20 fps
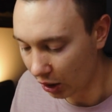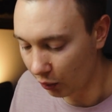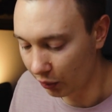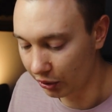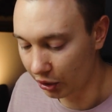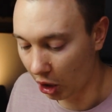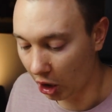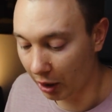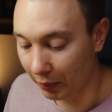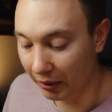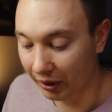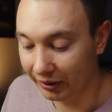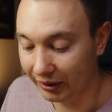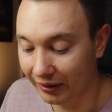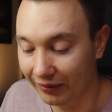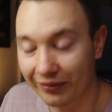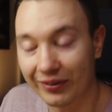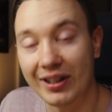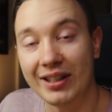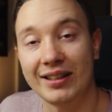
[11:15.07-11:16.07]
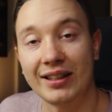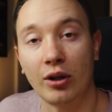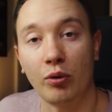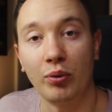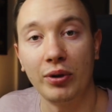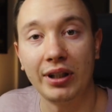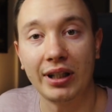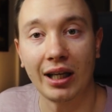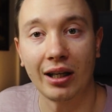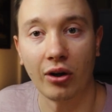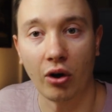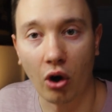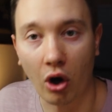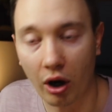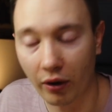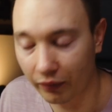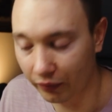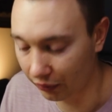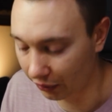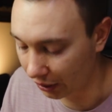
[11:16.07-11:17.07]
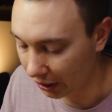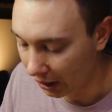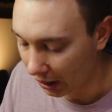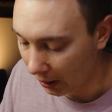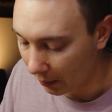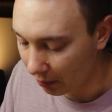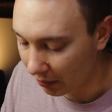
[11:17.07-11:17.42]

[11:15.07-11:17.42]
we talk about the things that we can offer,